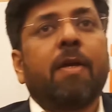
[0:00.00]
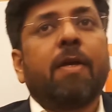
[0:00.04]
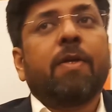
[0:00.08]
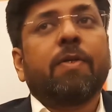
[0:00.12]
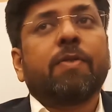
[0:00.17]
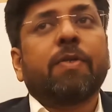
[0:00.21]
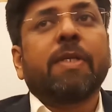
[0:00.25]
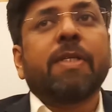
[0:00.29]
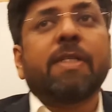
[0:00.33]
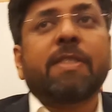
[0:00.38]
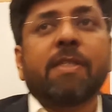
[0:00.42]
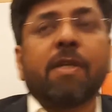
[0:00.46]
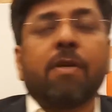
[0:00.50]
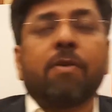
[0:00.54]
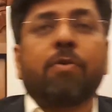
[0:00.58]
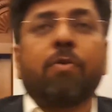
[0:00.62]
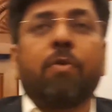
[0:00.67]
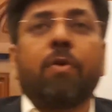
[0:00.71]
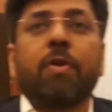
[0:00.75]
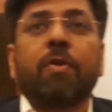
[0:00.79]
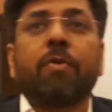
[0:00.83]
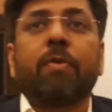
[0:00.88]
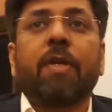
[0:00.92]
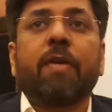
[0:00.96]
So as I
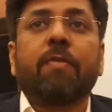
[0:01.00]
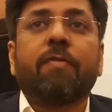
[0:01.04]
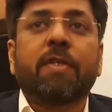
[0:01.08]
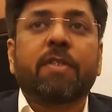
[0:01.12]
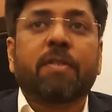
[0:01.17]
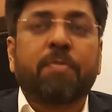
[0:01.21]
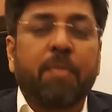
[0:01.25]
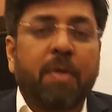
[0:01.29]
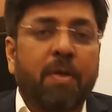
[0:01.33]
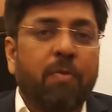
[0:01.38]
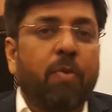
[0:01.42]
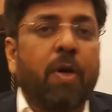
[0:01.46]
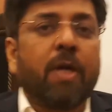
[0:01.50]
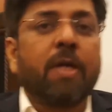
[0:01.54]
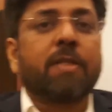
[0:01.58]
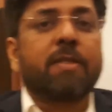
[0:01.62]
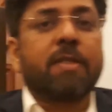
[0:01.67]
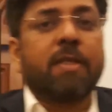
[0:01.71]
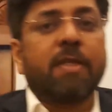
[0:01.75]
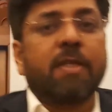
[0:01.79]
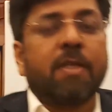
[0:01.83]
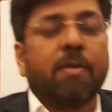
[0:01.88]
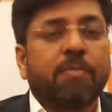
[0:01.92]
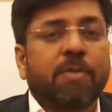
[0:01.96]
told you, investment one is
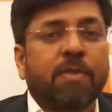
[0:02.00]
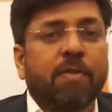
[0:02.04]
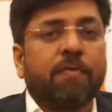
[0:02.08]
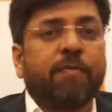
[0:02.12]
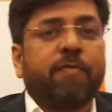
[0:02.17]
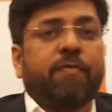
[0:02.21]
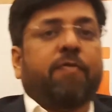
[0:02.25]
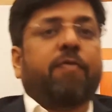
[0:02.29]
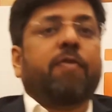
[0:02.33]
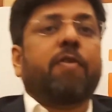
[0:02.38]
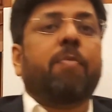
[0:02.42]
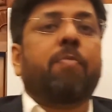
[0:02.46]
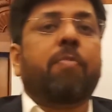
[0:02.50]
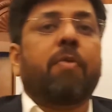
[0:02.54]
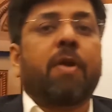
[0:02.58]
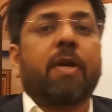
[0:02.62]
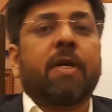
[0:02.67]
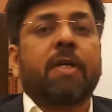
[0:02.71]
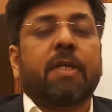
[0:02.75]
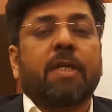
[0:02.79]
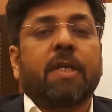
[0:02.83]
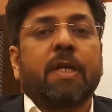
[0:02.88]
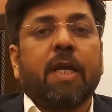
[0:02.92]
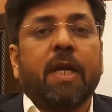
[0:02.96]
in terms of the
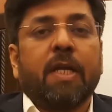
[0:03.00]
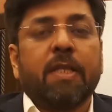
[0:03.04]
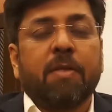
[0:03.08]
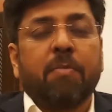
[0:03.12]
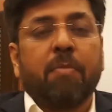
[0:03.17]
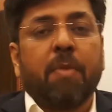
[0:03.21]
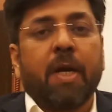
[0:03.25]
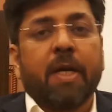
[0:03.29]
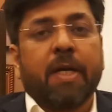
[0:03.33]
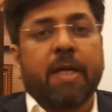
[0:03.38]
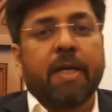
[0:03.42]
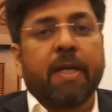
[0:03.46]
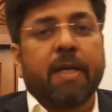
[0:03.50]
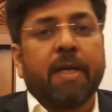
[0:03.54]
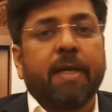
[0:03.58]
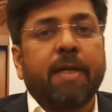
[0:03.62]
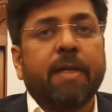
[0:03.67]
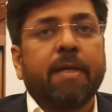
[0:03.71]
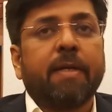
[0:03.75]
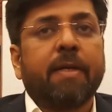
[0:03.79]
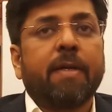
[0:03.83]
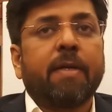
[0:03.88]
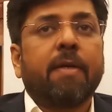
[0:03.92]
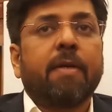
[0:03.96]
product and the market,
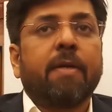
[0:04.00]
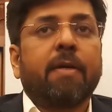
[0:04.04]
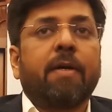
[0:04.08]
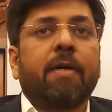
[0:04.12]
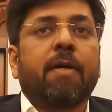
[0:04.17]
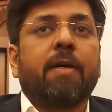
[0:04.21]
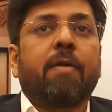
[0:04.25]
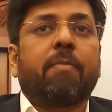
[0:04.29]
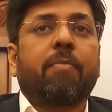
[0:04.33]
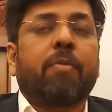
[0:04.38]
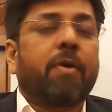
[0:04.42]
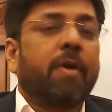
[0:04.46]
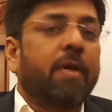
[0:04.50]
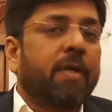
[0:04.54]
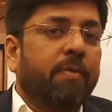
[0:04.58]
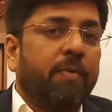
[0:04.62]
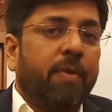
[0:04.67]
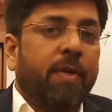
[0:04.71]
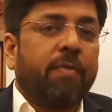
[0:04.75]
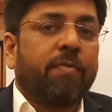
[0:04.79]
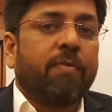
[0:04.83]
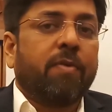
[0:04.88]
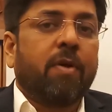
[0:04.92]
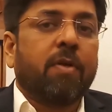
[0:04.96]
like product
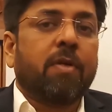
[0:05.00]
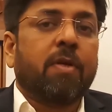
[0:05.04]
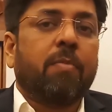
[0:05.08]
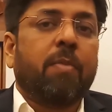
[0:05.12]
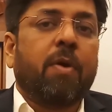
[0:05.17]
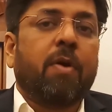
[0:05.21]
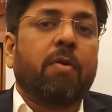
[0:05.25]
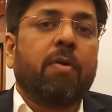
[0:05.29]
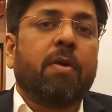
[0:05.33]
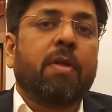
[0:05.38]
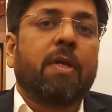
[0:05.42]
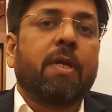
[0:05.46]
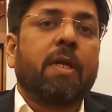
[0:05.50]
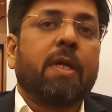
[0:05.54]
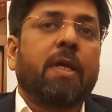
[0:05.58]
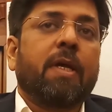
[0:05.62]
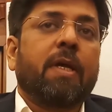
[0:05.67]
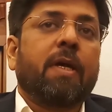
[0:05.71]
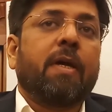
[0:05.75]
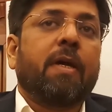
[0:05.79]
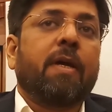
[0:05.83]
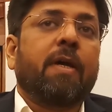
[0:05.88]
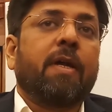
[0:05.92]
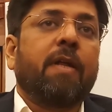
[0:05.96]
we have talked about.
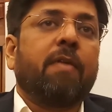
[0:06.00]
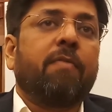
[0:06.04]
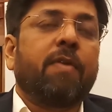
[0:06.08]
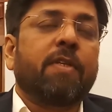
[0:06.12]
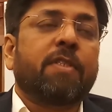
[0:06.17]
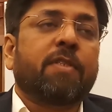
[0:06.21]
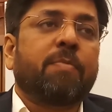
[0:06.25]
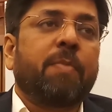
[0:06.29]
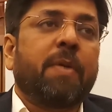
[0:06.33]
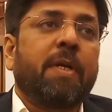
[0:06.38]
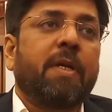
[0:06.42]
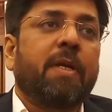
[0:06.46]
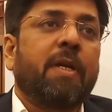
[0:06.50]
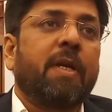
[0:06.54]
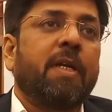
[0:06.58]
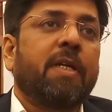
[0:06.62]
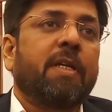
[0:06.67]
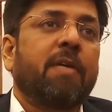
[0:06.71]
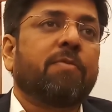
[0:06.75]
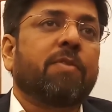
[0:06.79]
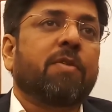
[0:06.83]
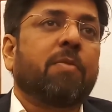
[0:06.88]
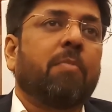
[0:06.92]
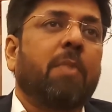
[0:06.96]
Investment in
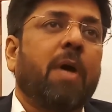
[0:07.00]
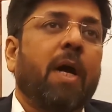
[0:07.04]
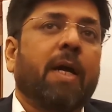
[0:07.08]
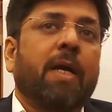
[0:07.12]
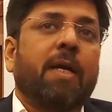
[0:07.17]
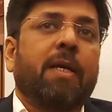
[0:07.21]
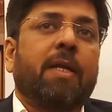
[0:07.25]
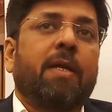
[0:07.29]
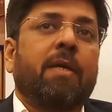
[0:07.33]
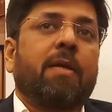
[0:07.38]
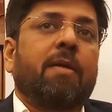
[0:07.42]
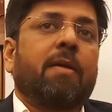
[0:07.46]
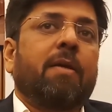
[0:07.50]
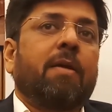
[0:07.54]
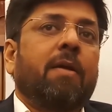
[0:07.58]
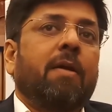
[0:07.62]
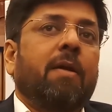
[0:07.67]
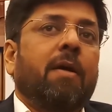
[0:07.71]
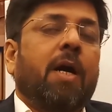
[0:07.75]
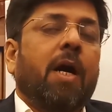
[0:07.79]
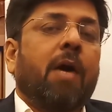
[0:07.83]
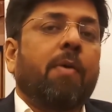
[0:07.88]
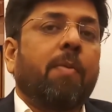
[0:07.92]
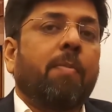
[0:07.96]
terms of marketing,
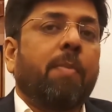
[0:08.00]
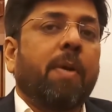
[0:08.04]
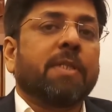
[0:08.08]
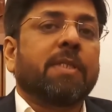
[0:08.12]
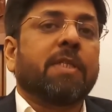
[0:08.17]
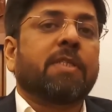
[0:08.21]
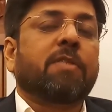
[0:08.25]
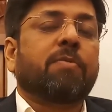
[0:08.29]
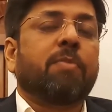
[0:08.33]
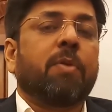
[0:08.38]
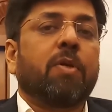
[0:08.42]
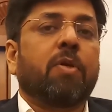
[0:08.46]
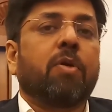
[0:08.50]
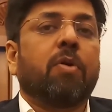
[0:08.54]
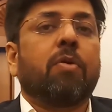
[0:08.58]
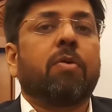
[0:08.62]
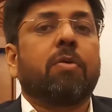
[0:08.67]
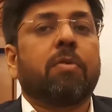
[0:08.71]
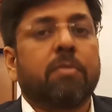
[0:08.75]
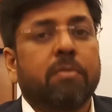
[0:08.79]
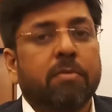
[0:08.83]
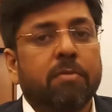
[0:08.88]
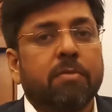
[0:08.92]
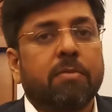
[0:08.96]
our budgets will
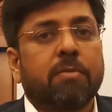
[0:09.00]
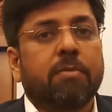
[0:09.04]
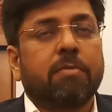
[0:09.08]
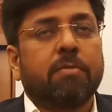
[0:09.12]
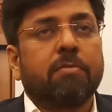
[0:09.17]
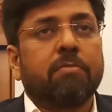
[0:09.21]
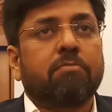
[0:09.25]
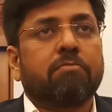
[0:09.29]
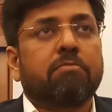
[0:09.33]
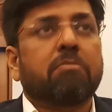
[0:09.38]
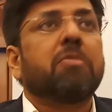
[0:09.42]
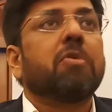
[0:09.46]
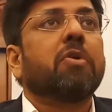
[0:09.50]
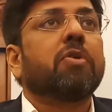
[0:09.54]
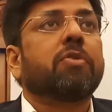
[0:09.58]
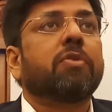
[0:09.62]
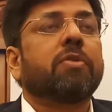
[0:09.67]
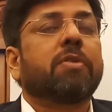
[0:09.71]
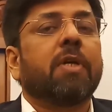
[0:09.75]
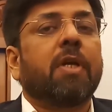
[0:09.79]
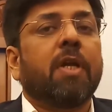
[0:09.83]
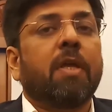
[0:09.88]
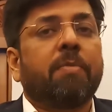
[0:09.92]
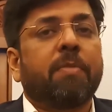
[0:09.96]
go close
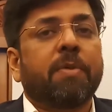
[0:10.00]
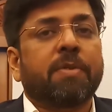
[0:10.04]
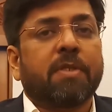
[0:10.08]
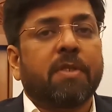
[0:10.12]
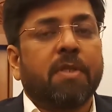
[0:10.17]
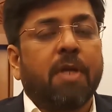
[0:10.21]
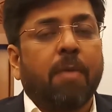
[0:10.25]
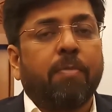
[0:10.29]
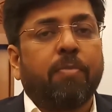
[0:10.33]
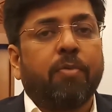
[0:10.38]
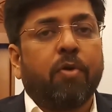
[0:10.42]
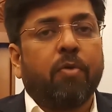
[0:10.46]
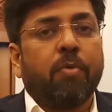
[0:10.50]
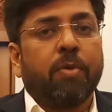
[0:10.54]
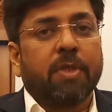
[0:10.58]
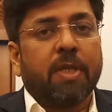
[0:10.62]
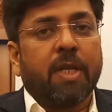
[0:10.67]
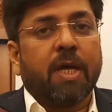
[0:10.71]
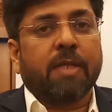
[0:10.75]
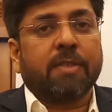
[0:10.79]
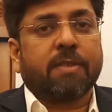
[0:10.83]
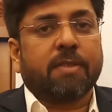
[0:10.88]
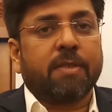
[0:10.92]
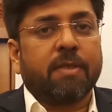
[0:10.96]
to 30% up over the
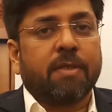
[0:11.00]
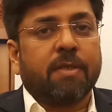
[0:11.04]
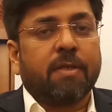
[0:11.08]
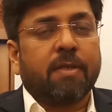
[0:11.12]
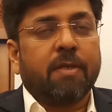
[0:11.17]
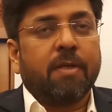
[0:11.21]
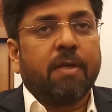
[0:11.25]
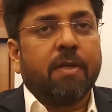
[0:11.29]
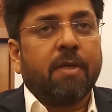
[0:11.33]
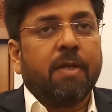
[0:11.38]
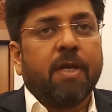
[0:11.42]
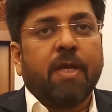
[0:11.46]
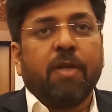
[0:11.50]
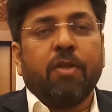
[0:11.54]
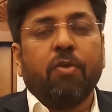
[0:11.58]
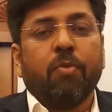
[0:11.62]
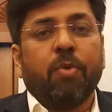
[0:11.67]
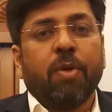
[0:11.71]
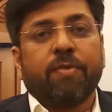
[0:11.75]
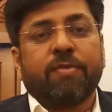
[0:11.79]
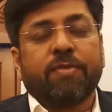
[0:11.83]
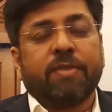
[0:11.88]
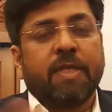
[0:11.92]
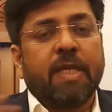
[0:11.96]
last year, and you
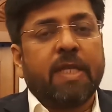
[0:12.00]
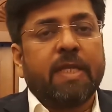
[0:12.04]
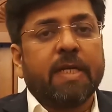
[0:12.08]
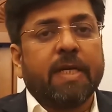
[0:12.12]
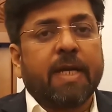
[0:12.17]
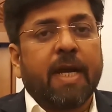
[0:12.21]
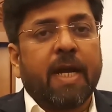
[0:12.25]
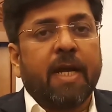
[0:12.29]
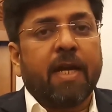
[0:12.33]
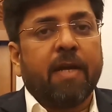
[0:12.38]
would have seen the kind